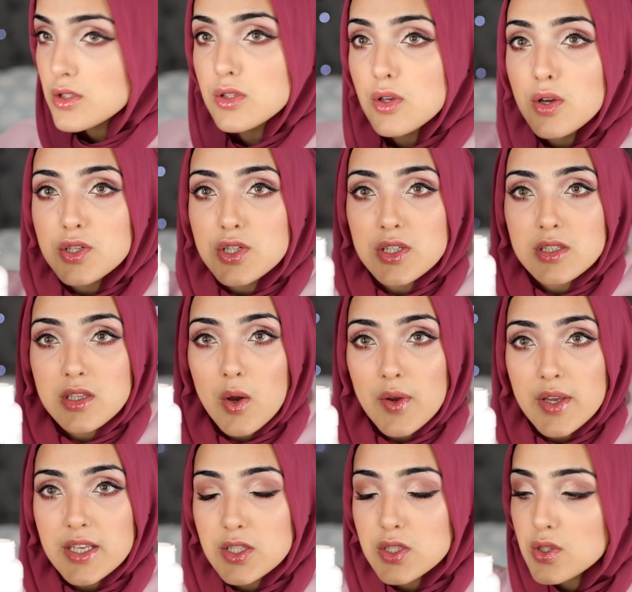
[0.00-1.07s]
So just
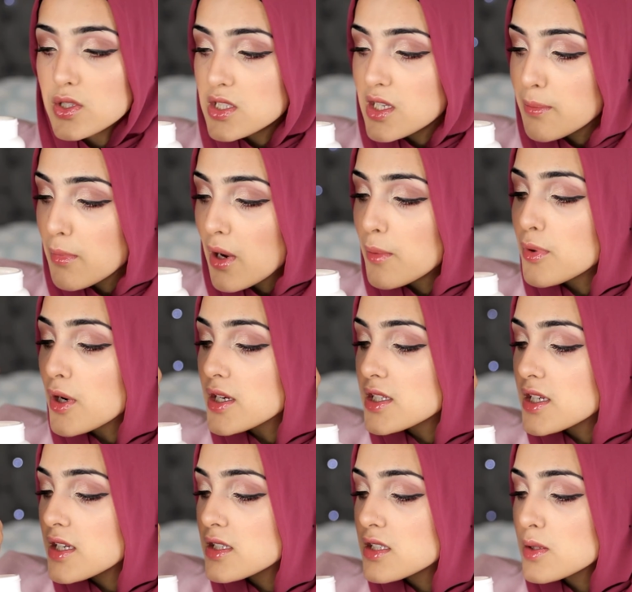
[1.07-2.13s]
going to dip my brush
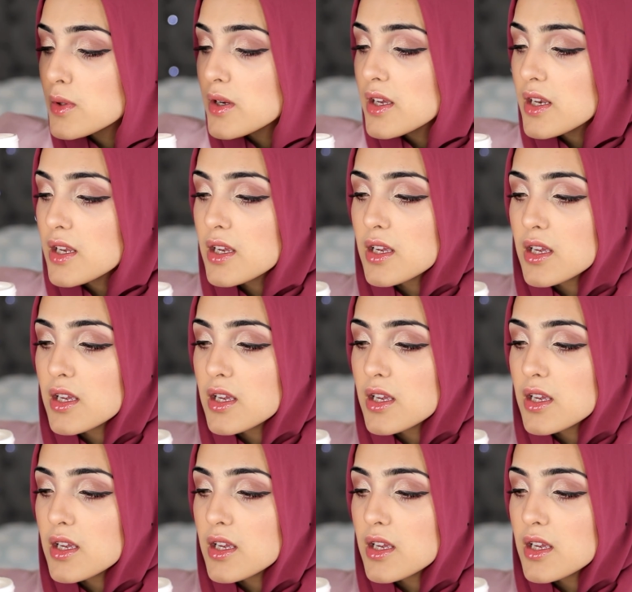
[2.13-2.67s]
into it.